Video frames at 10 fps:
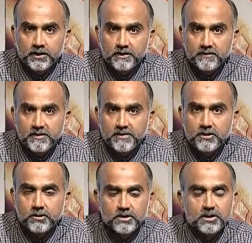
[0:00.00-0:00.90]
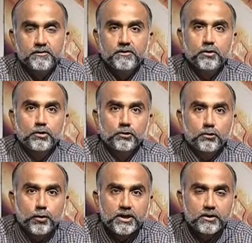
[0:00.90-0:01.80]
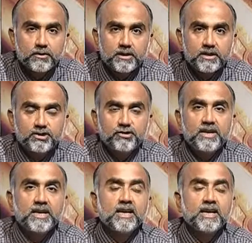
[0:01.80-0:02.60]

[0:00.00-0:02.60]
developing yourself, you are growing your industry,